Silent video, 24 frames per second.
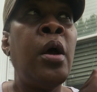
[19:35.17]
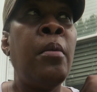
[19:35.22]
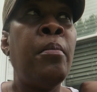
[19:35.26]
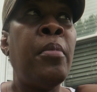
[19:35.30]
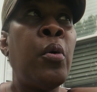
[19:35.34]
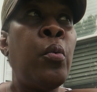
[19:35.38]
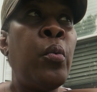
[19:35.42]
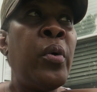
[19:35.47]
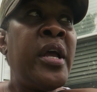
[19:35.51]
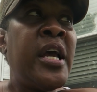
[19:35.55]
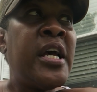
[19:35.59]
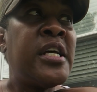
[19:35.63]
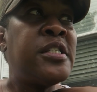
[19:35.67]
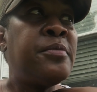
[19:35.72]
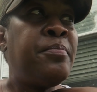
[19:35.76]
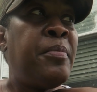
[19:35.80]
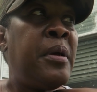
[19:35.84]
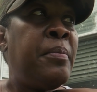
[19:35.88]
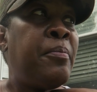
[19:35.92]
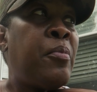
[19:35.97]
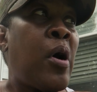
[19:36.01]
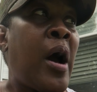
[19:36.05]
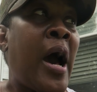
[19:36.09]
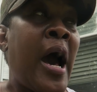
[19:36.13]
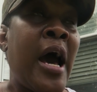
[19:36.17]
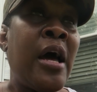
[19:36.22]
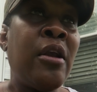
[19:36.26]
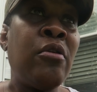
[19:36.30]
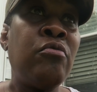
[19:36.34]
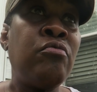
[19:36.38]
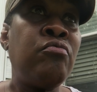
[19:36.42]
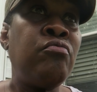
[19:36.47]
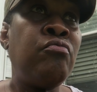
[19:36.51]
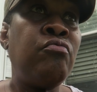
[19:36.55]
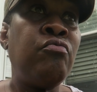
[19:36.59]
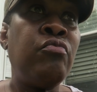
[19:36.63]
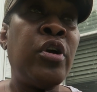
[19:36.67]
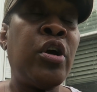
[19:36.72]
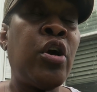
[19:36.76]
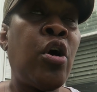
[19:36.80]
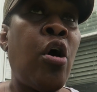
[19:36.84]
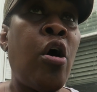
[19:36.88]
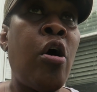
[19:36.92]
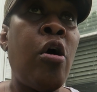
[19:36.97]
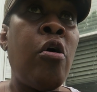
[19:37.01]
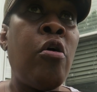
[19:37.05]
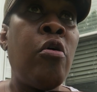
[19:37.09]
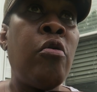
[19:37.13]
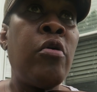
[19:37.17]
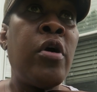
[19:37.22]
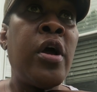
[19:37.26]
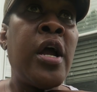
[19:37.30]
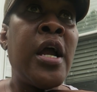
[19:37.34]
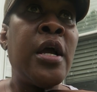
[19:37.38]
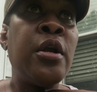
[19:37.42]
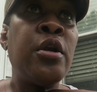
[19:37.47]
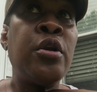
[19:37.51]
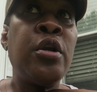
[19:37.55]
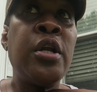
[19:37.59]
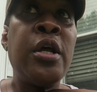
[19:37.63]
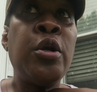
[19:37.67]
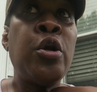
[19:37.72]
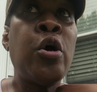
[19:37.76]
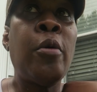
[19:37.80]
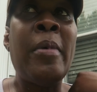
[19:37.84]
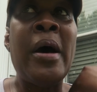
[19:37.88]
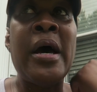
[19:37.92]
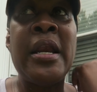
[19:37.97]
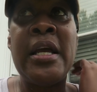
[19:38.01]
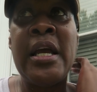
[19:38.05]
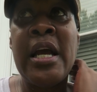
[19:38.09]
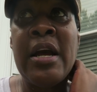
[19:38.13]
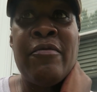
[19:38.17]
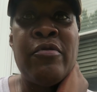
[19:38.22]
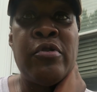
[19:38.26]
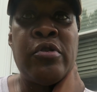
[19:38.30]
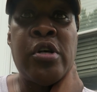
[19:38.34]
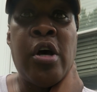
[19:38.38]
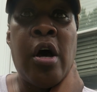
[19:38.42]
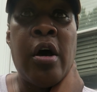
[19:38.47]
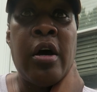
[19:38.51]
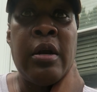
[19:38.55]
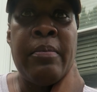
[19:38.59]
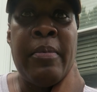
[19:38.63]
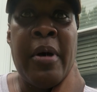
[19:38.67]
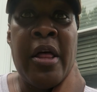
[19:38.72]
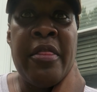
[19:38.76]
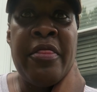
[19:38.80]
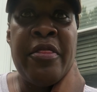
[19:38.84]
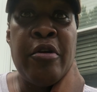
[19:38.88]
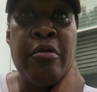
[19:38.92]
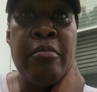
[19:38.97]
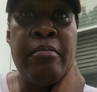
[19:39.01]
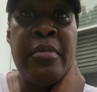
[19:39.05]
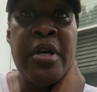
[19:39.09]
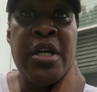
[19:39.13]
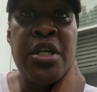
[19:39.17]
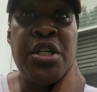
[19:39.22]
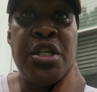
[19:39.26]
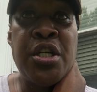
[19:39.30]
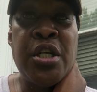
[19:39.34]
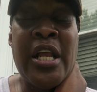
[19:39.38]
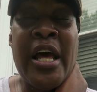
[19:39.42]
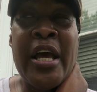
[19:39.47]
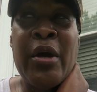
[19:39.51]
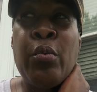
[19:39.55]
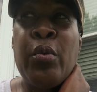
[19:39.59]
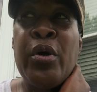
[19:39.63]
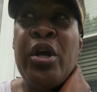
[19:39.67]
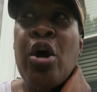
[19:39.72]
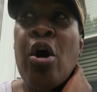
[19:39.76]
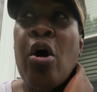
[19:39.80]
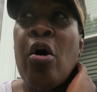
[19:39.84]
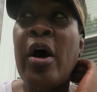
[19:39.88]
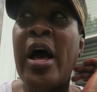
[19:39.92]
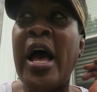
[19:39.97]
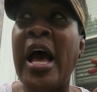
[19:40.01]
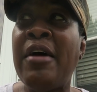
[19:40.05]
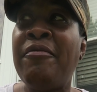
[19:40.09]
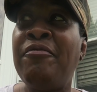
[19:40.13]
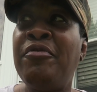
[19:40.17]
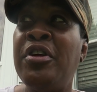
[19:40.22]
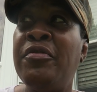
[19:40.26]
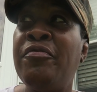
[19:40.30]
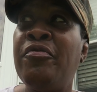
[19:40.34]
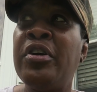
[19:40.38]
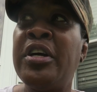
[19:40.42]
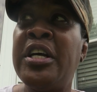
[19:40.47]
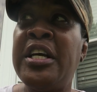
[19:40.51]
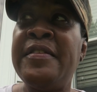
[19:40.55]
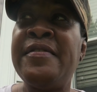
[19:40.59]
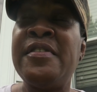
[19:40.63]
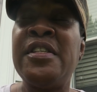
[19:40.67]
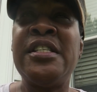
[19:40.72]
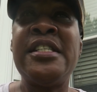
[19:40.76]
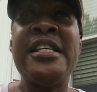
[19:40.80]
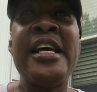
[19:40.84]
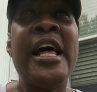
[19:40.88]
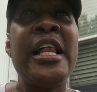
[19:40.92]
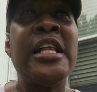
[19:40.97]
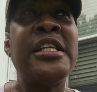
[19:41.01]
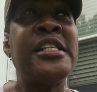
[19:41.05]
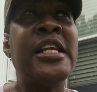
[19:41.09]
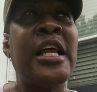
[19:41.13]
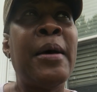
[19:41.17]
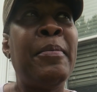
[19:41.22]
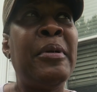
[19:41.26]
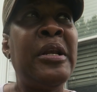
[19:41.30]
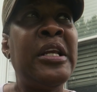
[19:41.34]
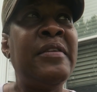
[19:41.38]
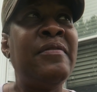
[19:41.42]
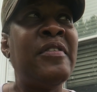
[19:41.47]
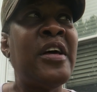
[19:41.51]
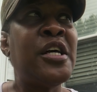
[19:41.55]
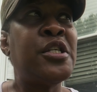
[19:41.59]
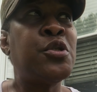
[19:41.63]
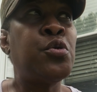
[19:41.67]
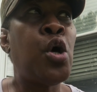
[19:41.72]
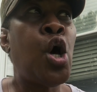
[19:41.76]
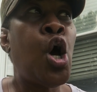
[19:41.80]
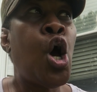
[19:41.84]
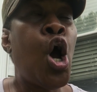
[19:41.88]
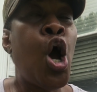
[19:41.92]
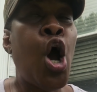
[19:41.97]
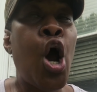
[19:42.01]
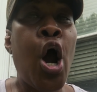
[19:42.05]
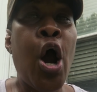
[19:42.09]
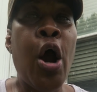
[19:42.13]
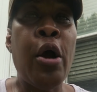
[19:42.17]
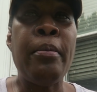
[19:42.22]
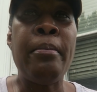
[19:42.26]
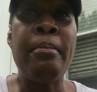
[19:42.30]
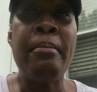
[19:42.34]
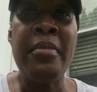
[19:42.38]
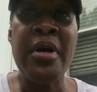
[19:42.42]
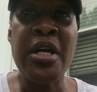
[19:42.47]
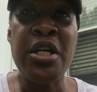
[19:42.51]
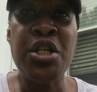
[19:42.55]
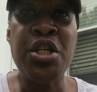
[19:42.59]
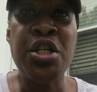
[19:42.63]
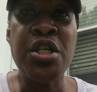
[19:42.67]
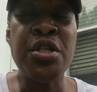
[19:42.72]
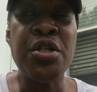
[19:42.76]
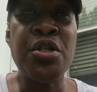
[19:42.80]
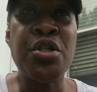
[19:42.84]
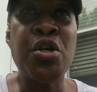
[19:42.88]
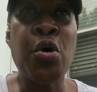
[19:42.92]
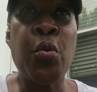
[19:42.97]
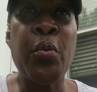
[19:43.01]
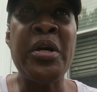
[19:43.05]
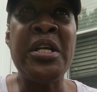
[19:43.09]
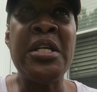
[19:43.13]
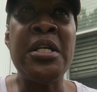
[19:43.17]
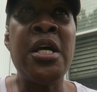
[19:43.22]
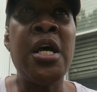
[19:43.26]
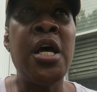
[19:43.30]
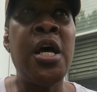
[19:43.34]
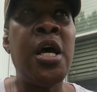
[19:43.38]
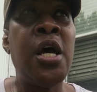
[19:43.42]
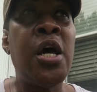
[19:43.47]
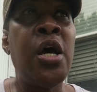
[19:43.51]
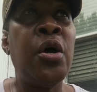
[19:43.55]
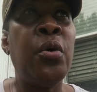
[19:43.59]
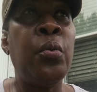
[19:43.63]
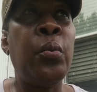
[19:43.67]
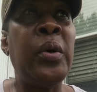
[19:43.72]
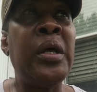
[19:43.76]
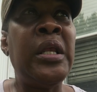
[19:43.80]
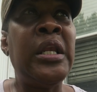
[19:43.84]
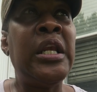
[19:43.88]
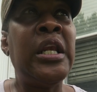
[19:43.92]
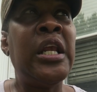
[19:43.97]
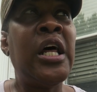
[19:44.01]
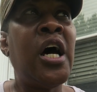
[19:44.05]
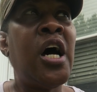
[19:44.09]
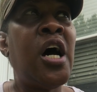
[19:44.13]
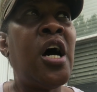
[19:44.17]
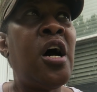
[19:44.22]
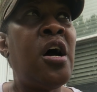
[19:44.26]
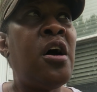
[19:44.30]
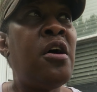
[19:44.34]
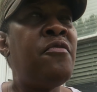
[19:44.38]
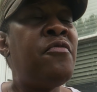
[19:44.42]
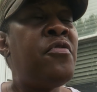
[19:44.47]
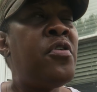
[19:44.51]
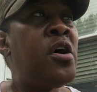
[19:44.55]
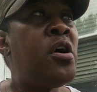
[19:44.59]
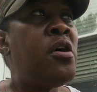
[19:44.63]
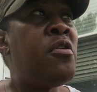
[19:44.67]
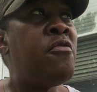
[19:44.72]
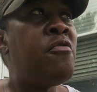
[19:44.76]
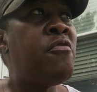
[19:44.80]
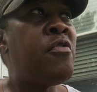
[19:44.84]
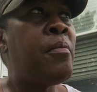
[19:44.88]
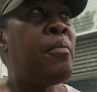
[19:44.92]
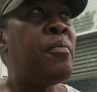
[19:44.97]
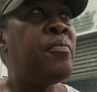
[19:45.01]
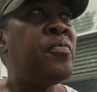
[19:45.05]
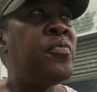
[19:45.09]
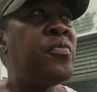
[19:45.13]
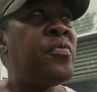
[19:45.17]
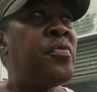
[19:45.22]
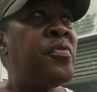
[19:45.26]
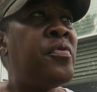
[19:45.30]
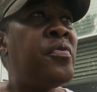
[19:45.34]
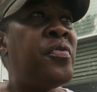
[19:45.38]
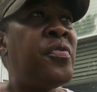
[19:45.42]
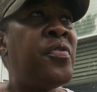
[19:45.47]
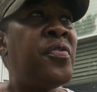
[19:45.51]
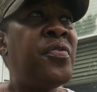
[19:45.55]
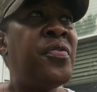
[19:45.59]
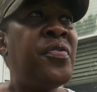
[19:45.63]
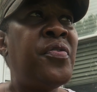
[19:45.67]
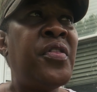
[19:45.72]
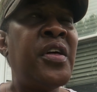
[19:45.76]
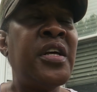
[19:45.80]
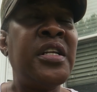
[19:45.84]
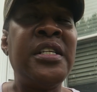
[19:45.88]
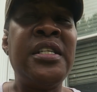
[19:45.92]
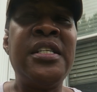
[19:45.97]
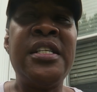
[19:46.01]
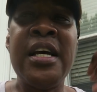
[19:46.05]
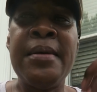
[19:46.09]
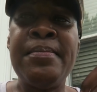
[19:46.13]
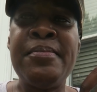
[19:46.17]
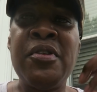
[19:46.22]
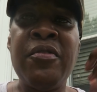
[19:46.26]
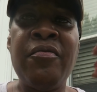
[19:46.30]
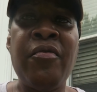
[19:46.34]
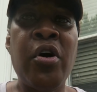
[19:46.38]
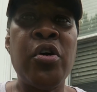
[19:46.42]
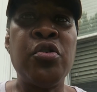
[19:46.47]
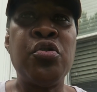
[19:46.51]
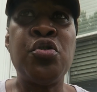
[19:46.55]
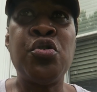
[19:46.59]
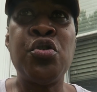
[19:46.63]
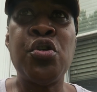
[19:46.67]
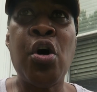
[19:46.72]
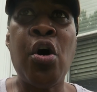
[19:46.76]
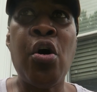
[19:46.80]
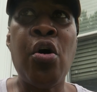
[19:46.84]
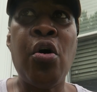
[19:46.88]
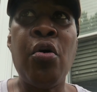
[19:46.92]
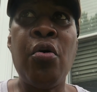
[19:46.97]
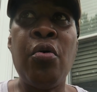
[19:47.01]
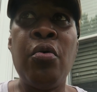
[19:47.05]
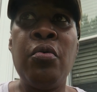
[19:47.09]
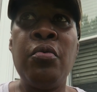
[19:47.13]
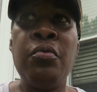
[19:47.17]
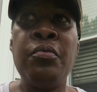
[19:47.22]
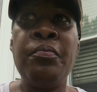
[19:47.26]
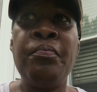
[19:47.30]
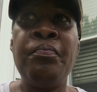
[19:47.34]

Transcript: But we as people, I don't recall nobody ever talking about their mission. Like we all have different gifts and talents, and I believe that's our mission. So we love from the depths of our soul,